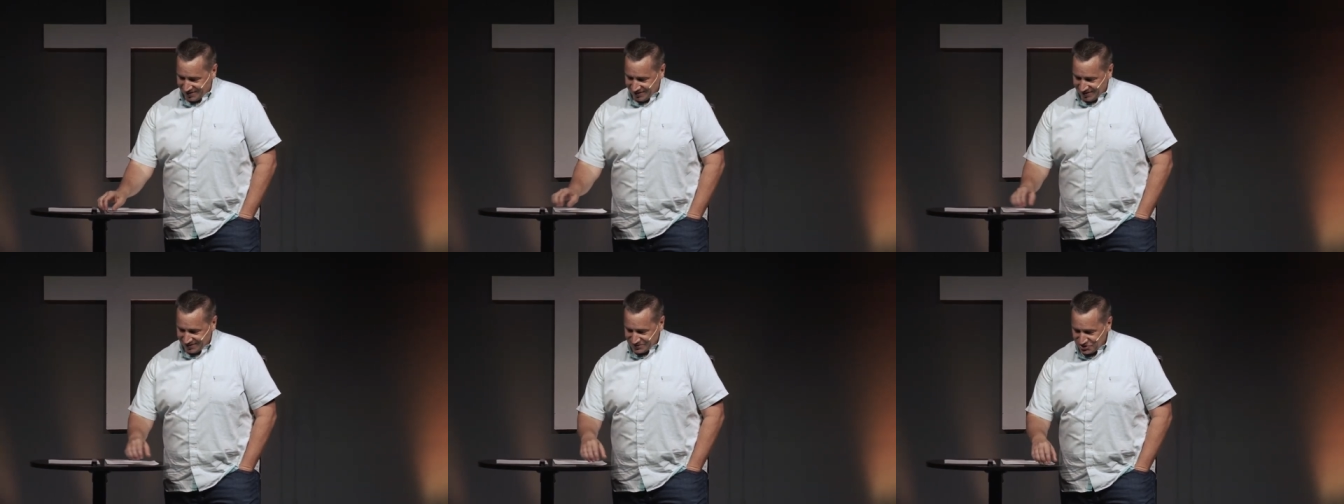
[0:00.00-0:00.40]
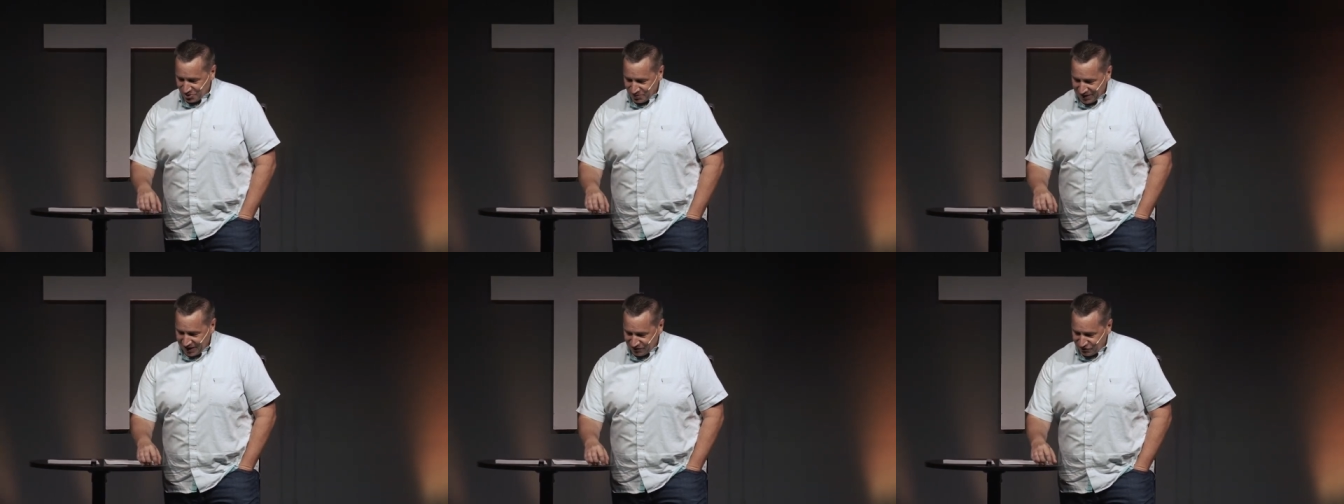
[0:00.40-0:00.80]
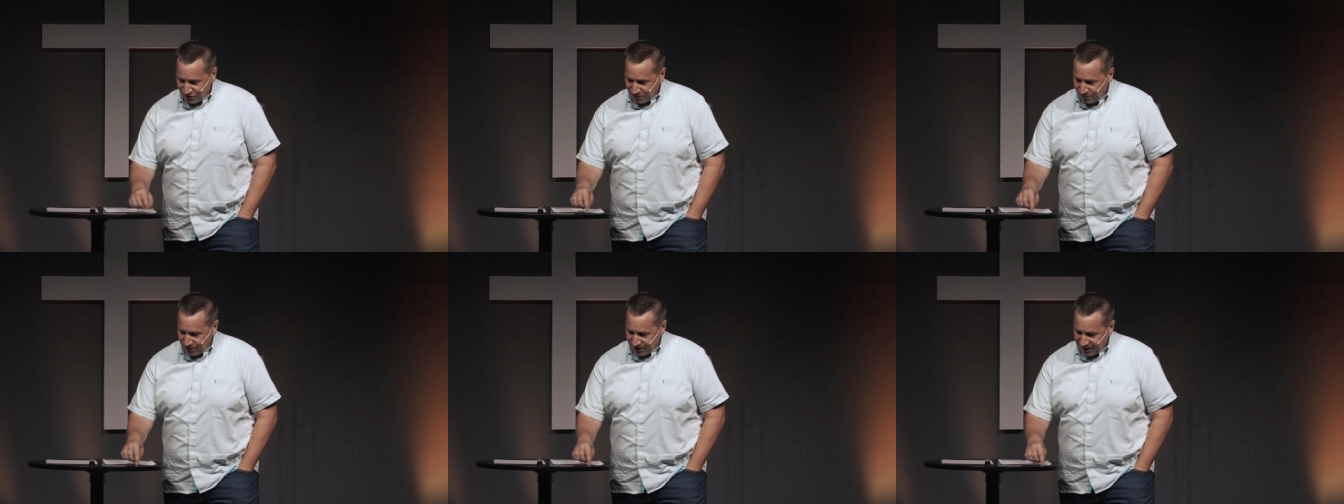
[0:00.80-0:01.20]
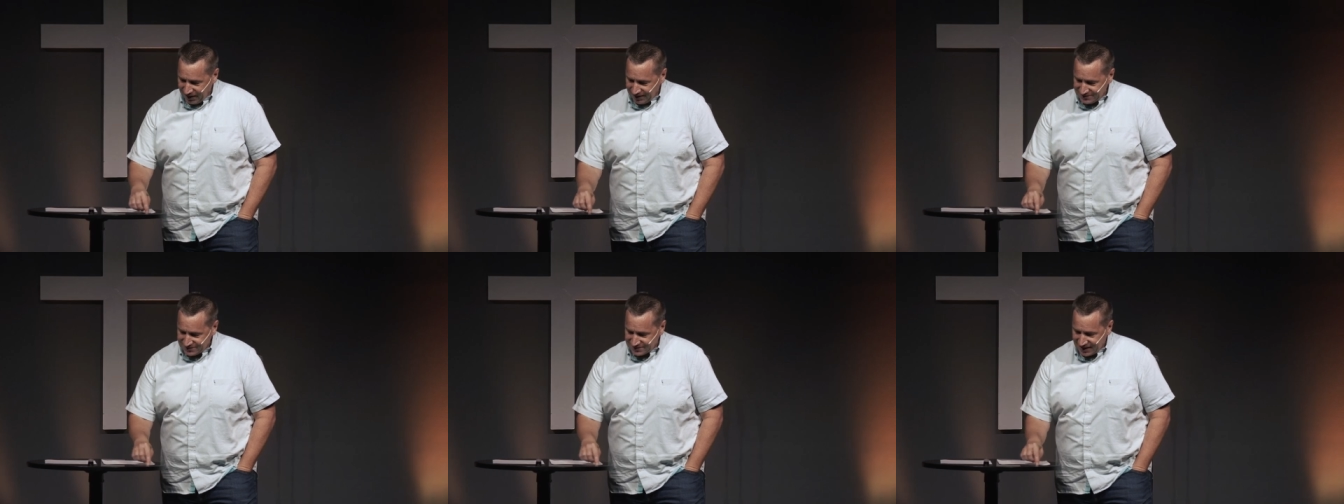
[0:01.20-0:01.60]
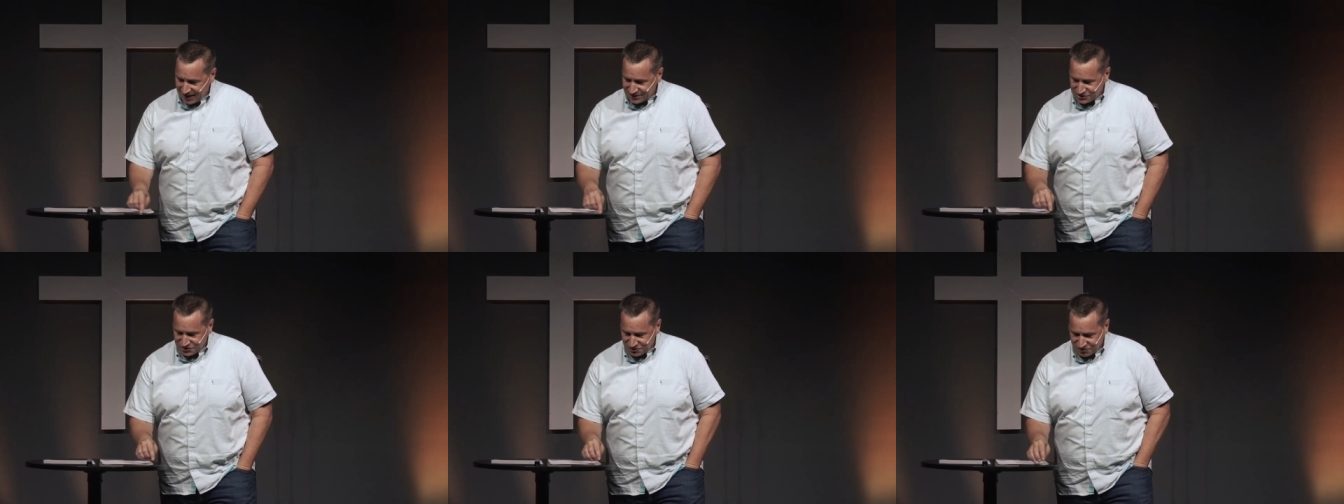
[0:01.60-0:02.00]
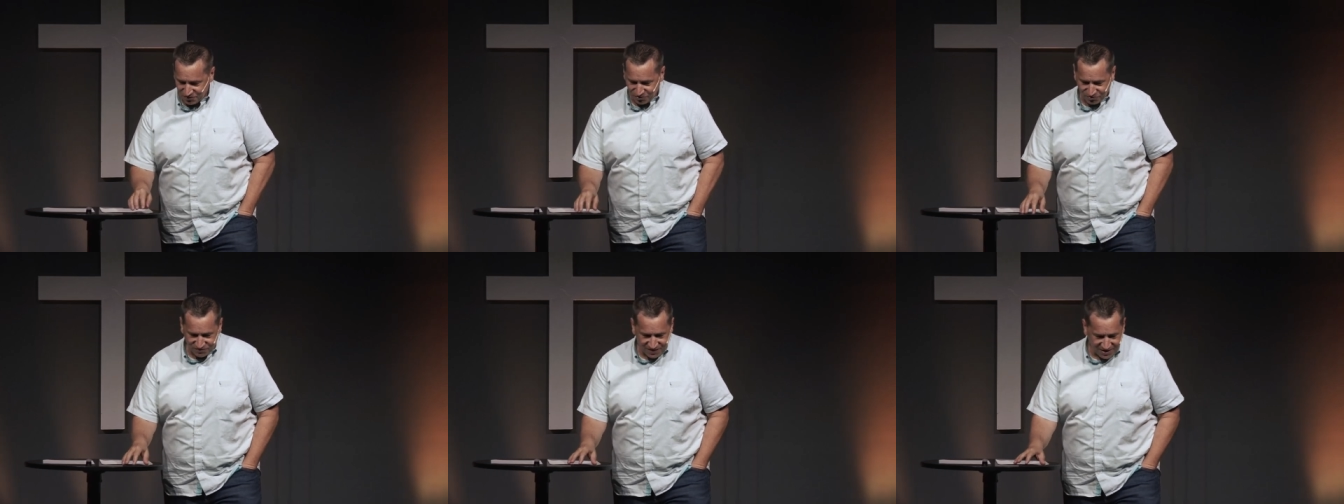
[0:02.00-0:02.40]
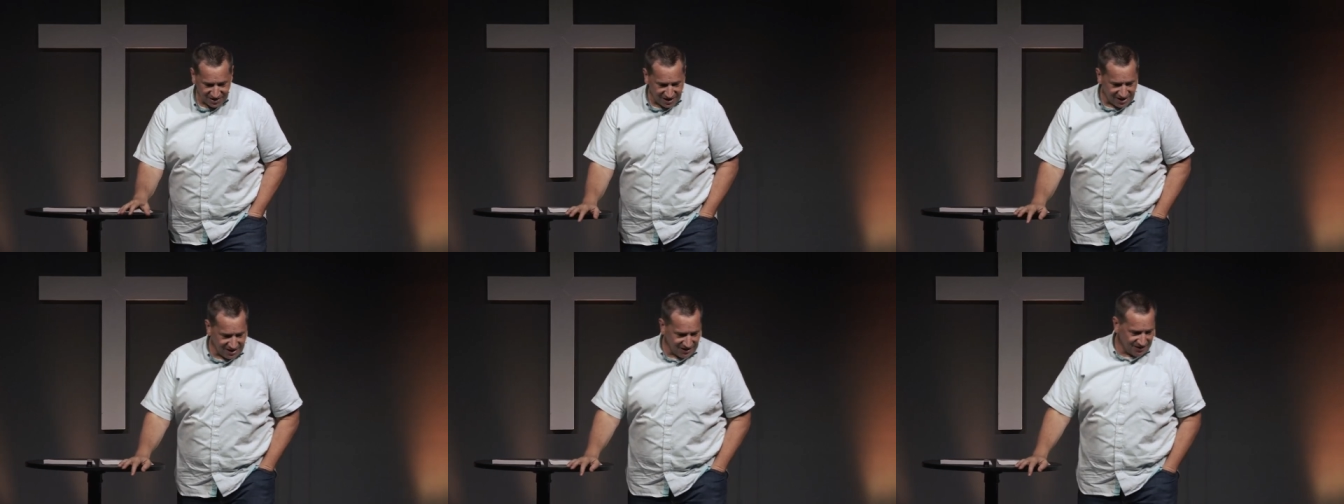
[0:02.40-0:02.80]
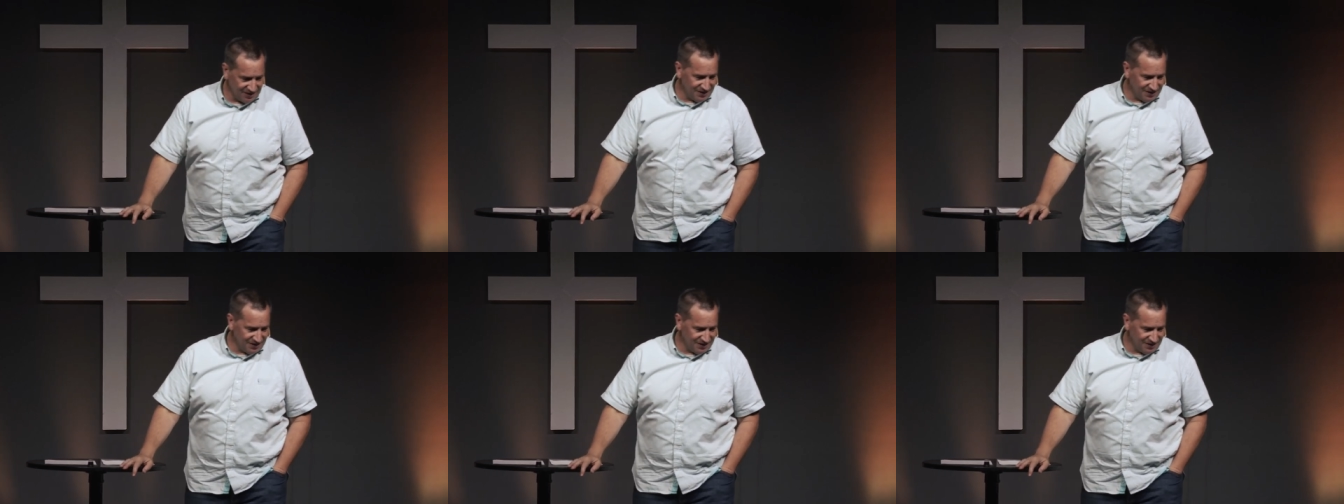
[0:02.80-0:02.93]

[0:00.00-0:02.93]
And so we get to a place last Thursday night.